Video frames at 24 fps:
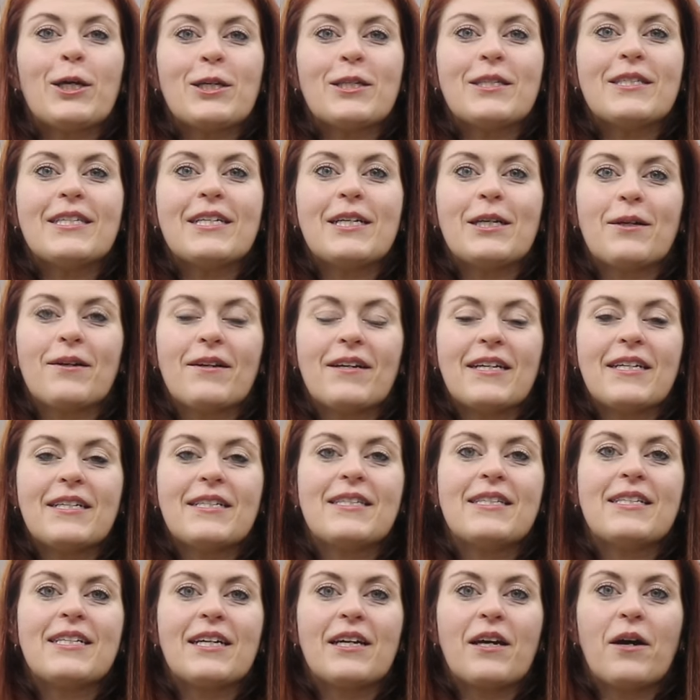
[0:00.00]

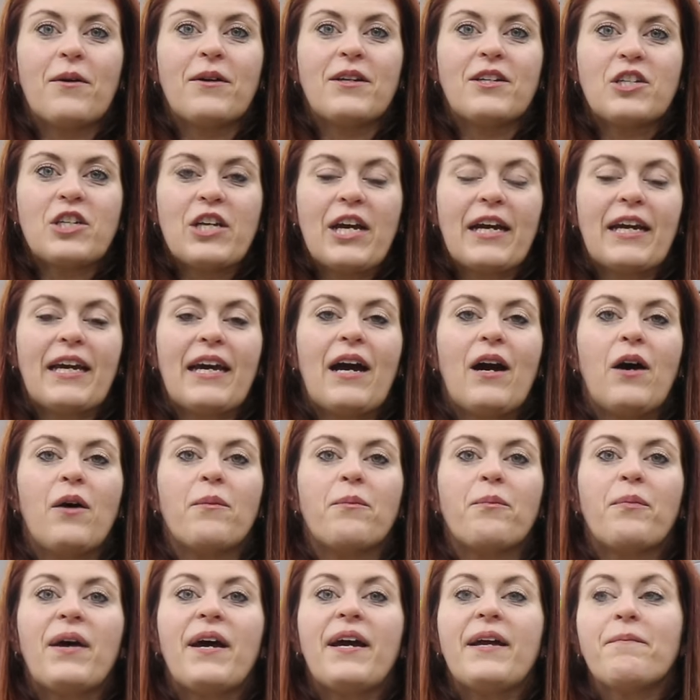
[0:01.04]
series to go and check
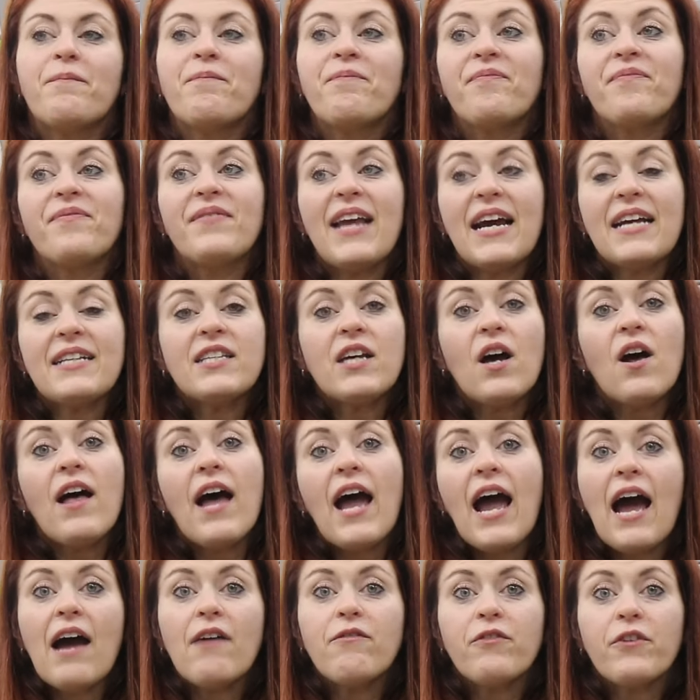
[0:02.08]
out. But that's all I
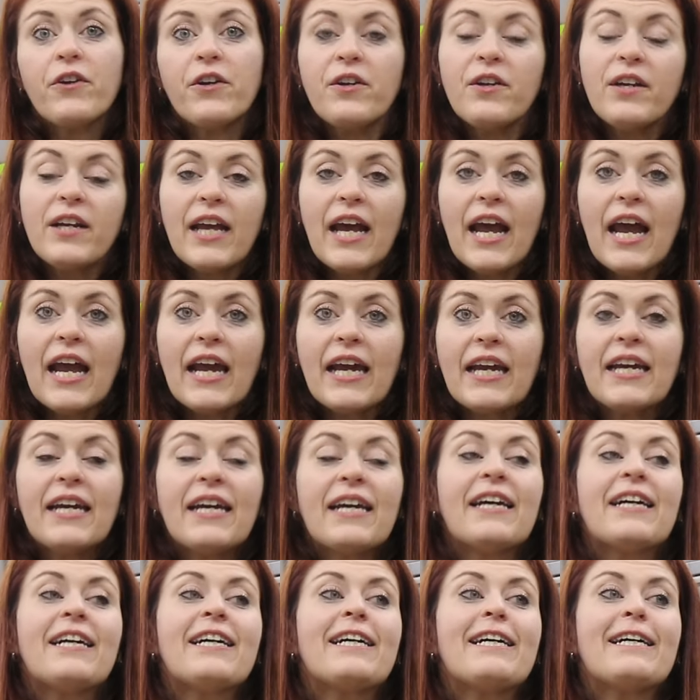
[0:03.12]
have for you today.
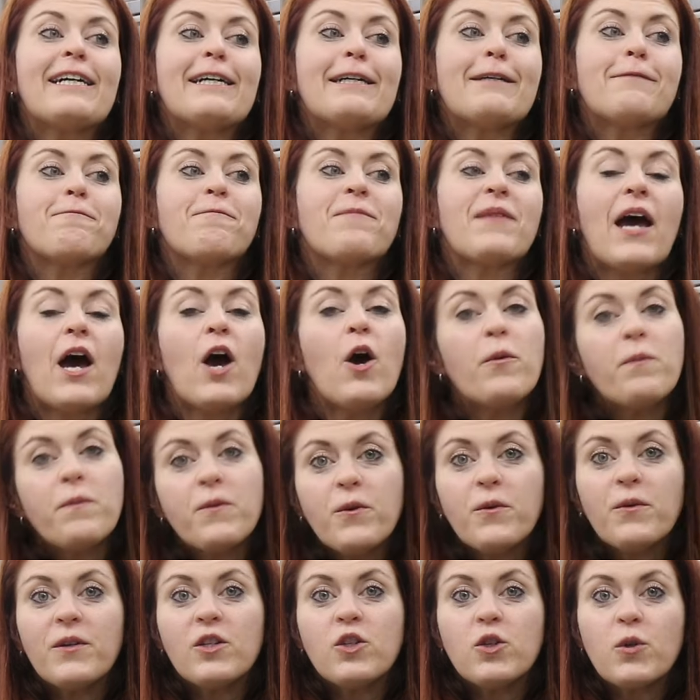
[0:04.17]
I hope
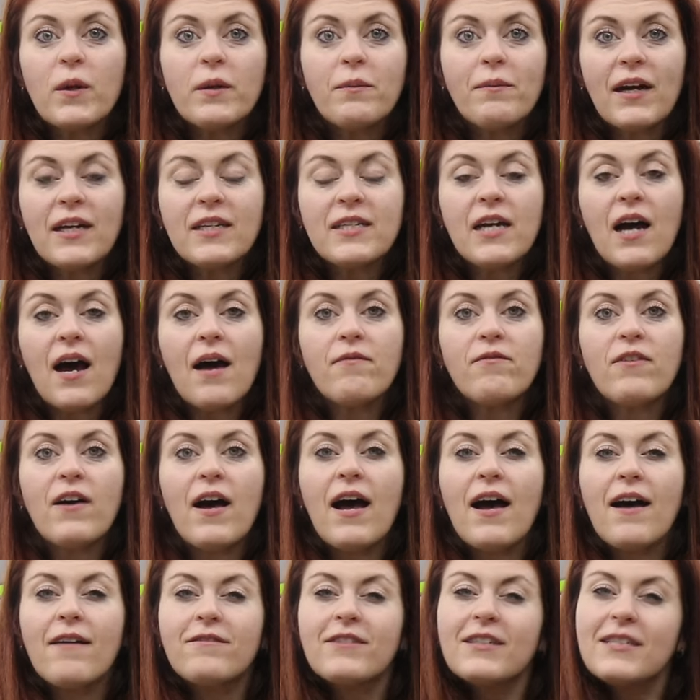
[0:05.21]
you enjoyed my top
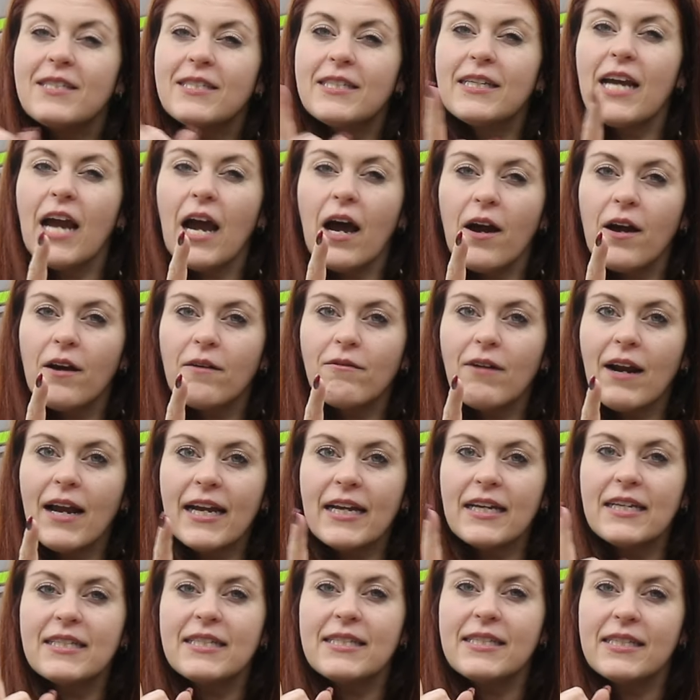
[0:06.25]
5. Let's see how it
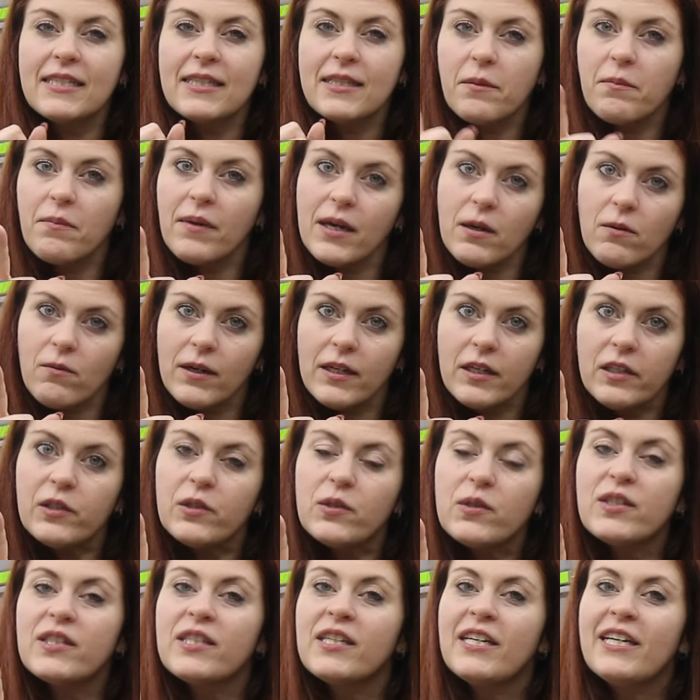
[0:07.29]
ranks. Does it beat
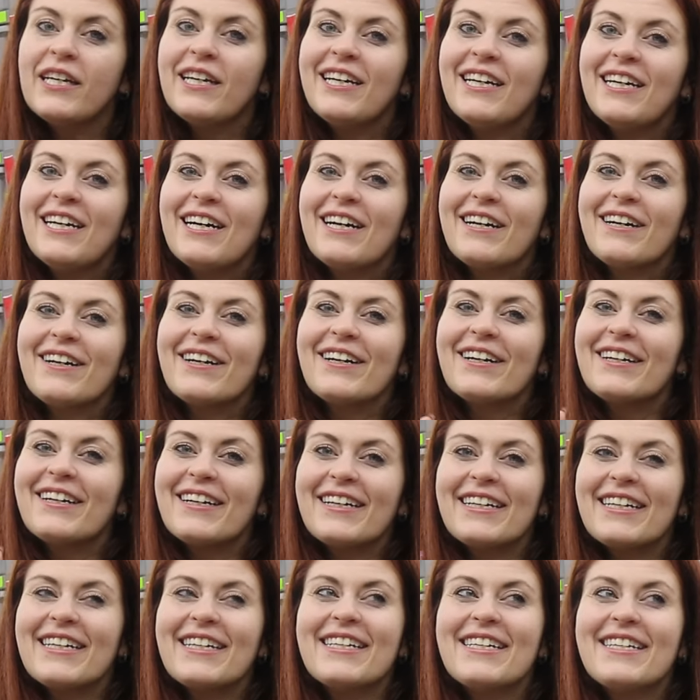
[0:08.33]
Will's,
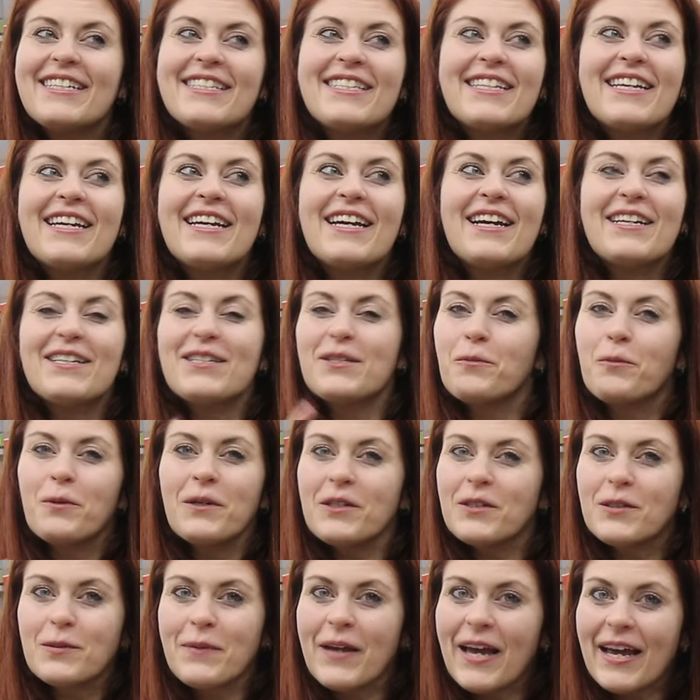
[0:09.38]
or is
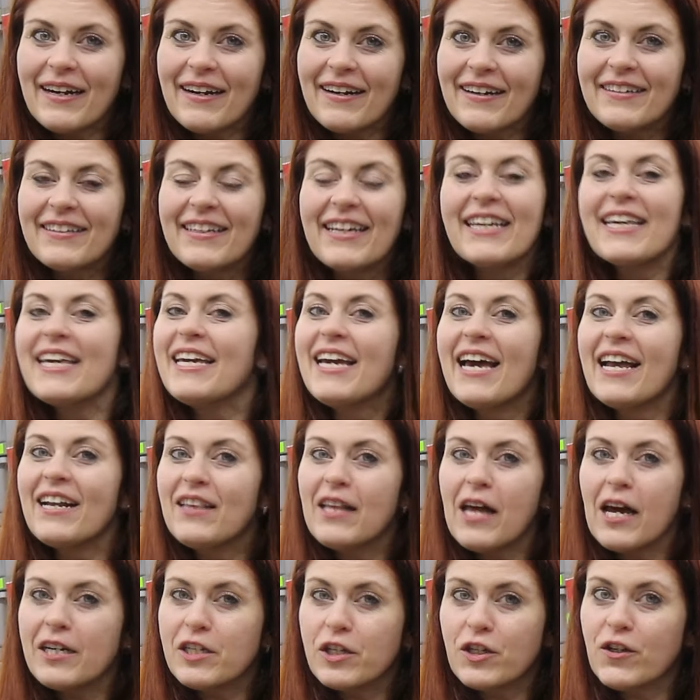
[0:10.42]
Will's better? Like, he had a
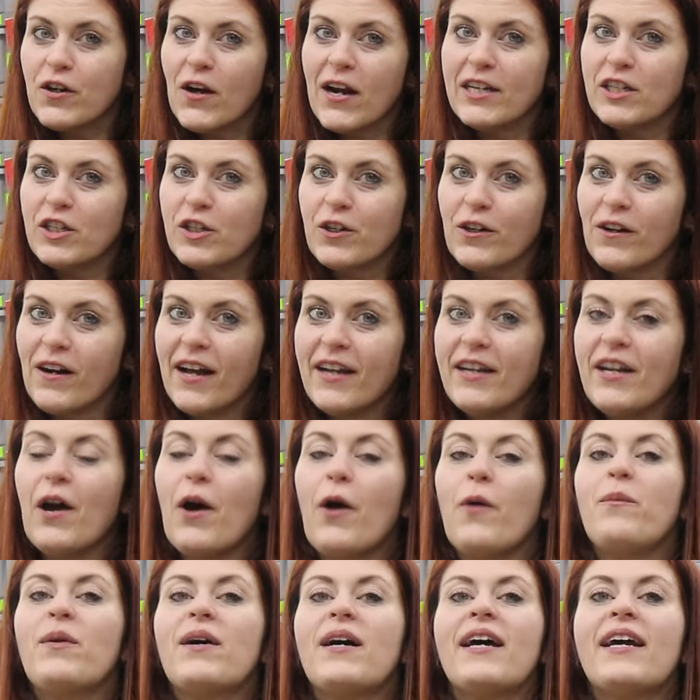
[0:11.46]
lot of Stranger, I
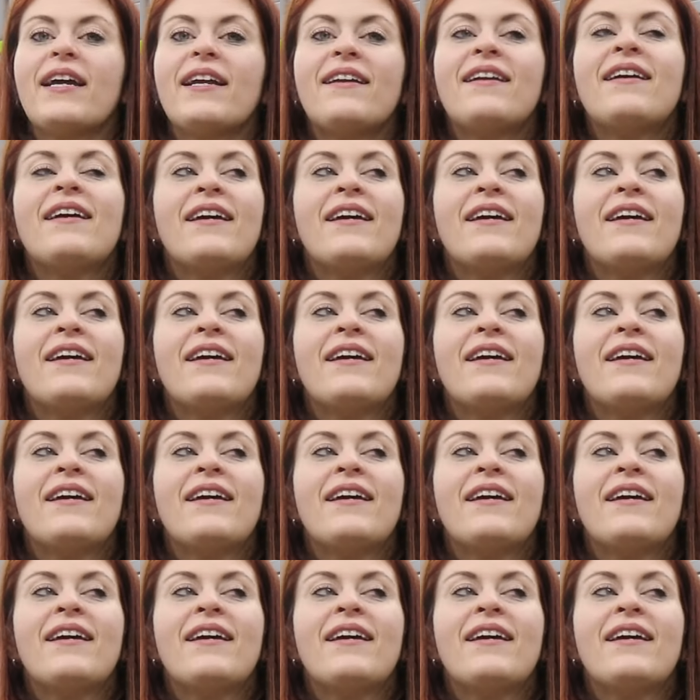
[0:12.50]
know, but